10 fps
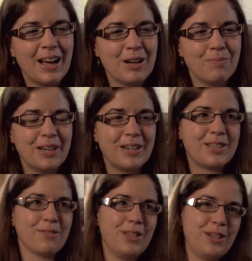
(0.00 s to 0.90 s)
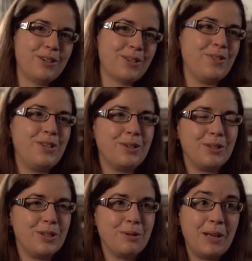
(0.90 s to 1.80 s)
And I discovered that at Oxford you
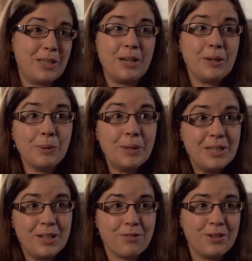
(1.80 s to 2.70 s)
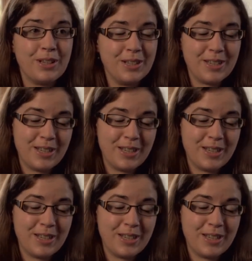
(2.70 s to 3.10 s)
could do basically all these different things